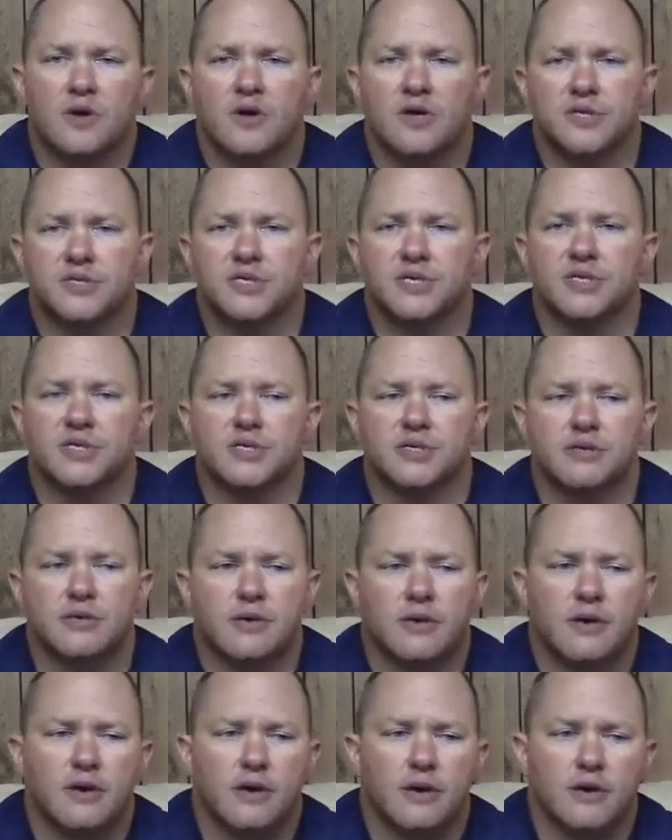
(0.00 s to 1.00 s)
It's just
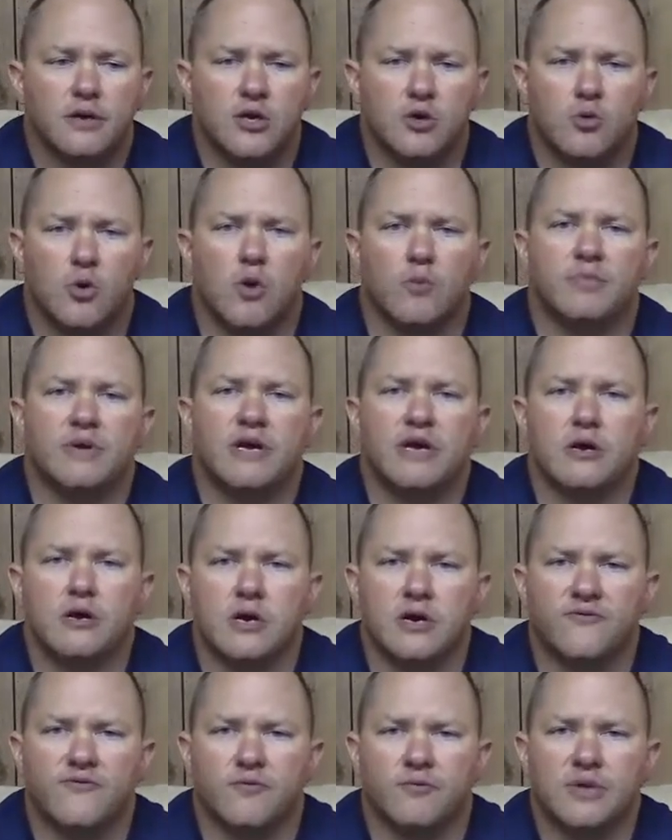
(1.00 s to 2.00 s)
you won't be
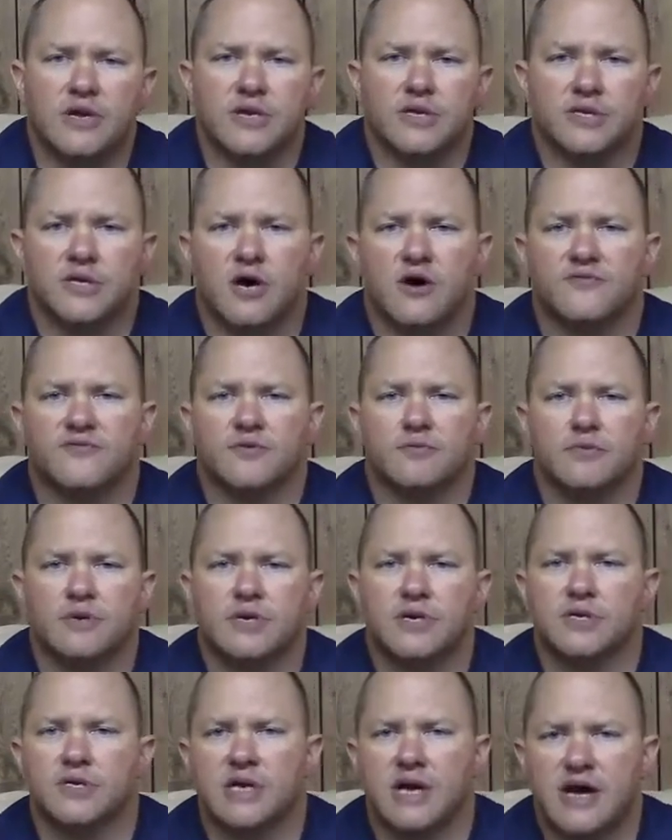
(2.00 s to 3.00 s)
hearing from me as often
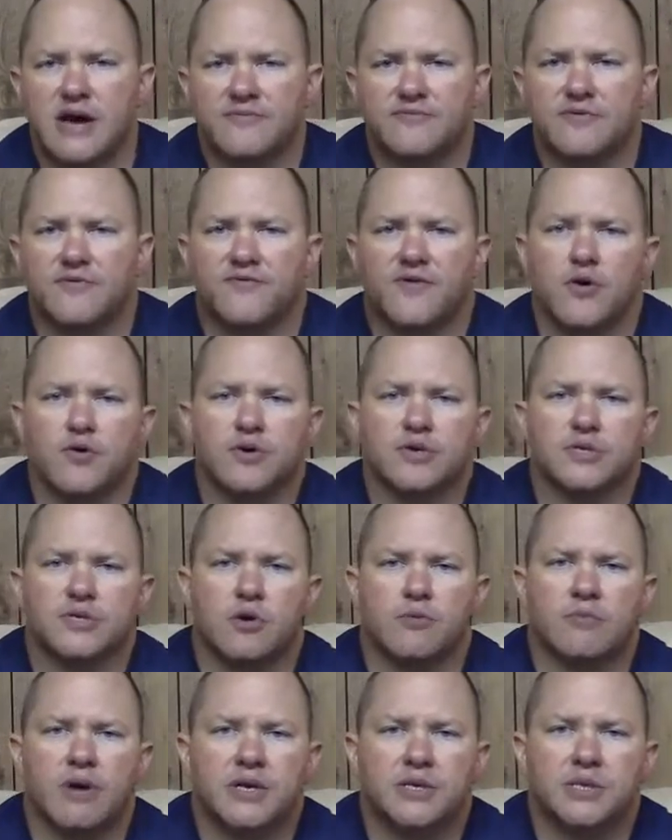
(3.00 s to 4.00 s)
because I have to focus
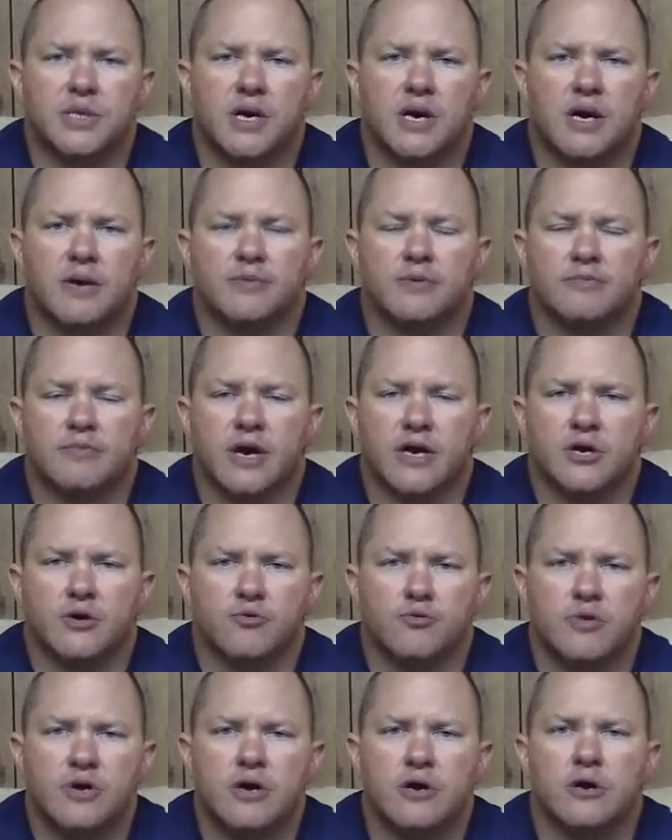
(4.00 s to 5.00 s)
on my job and my
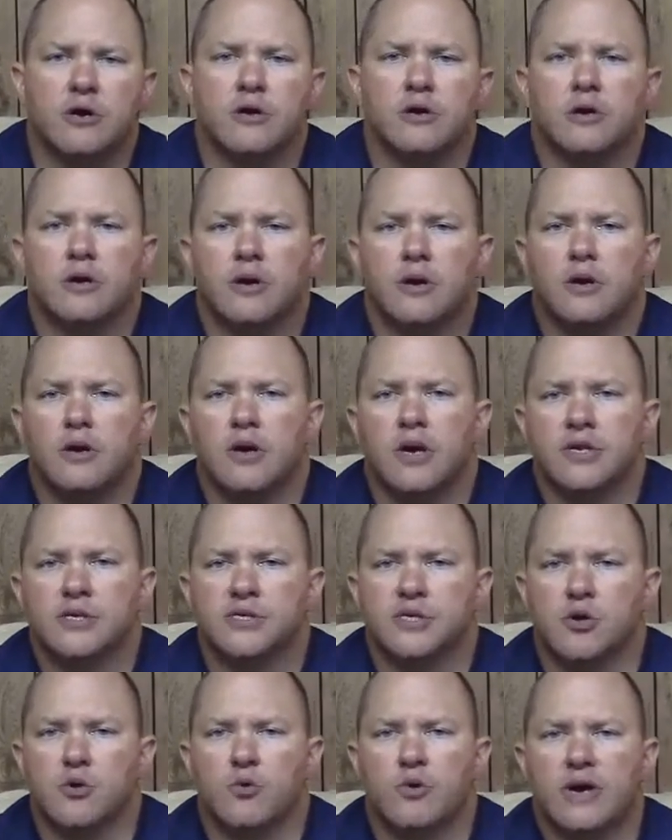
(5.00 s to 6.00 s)
career. And
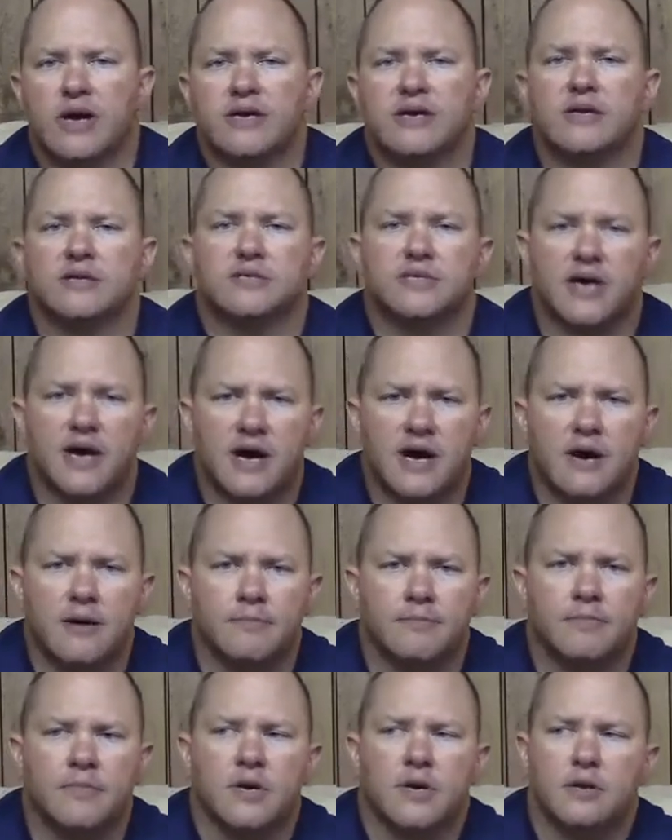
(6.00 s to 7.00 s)
so when I get
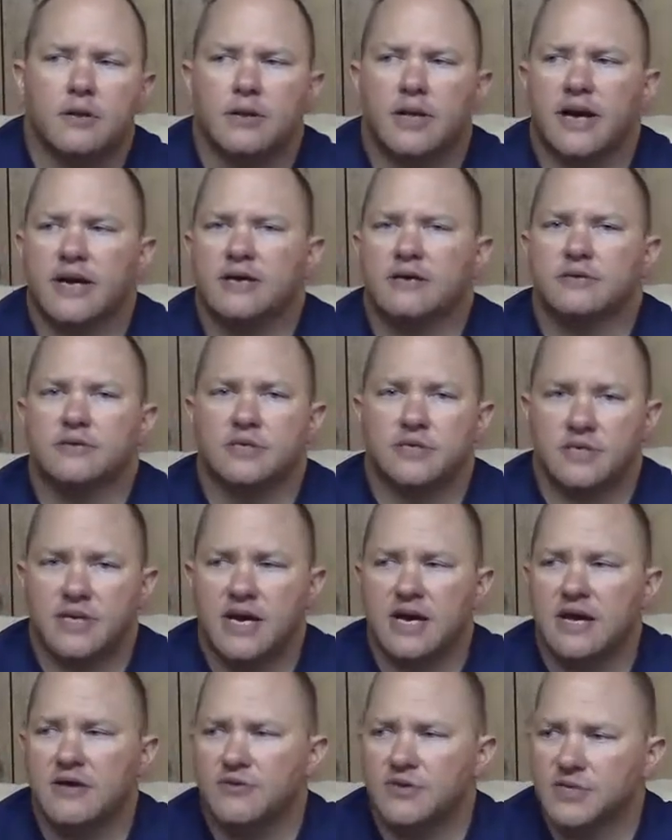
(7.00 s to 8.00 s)
time, like
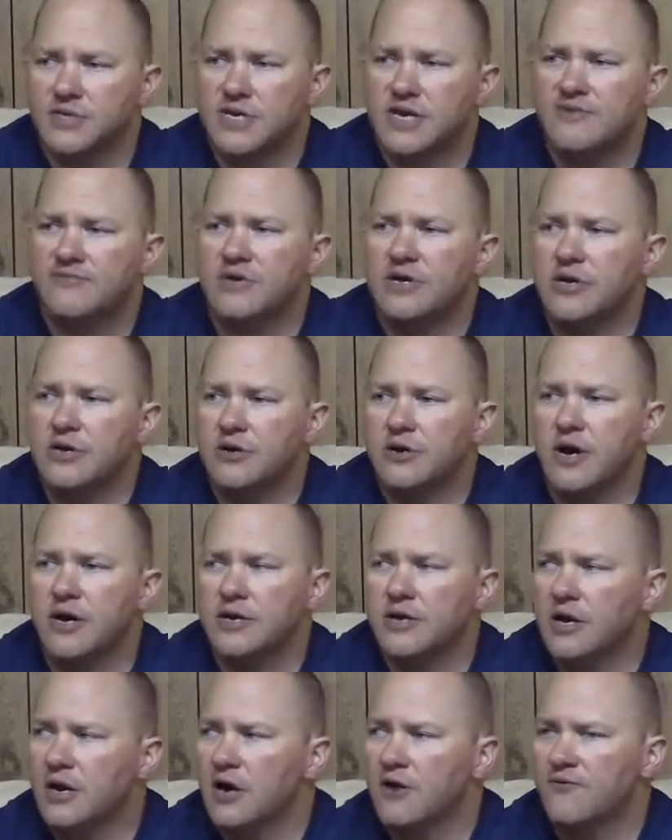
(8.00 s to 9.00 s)
today, this evening, you know,
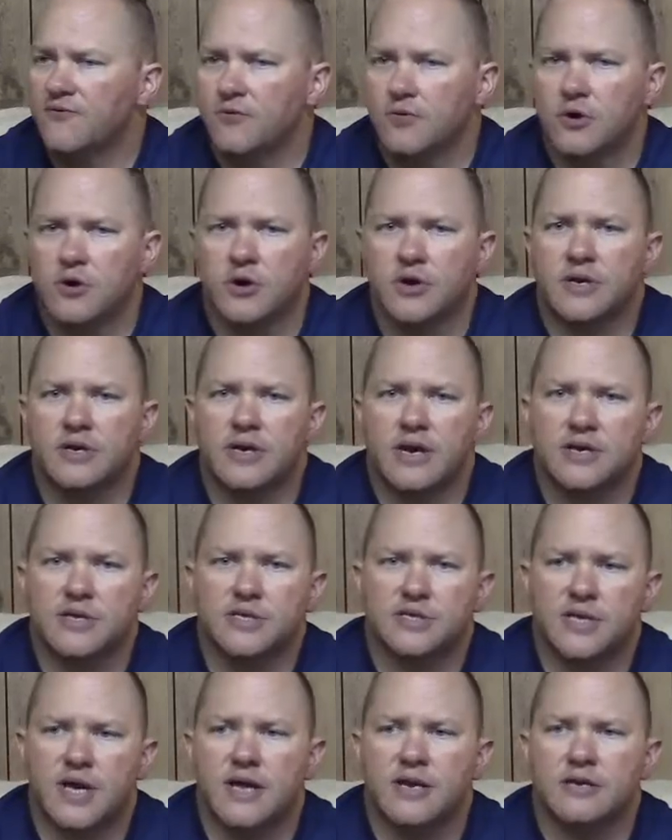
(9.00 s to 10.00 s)
I got off work and I
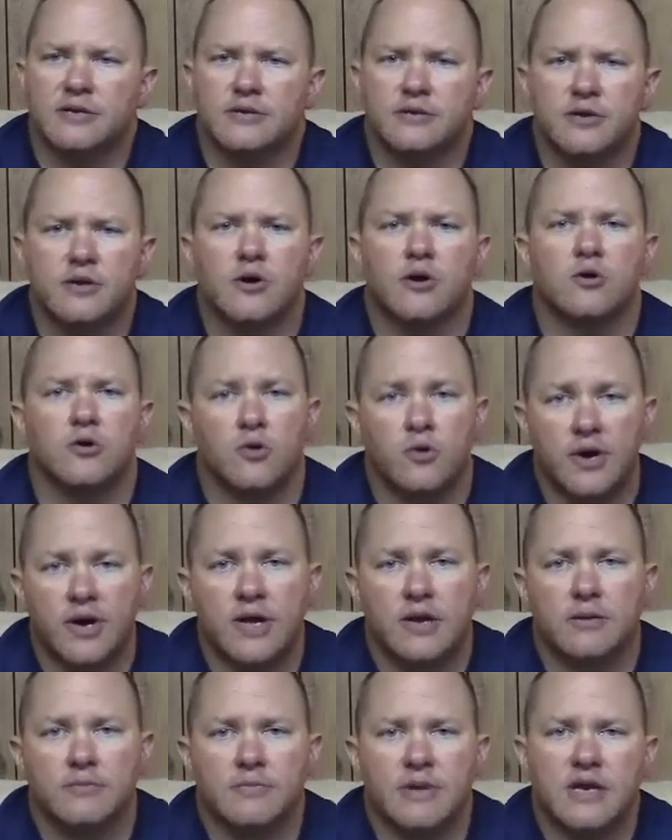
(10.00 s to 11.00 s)
decided, you know, I'll go
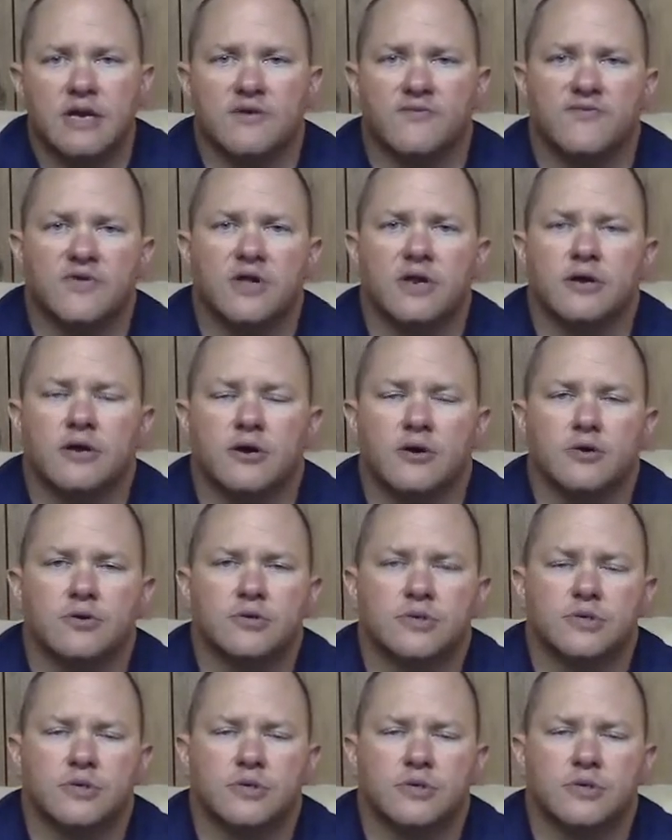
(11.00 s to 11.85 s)
ahead and make a video.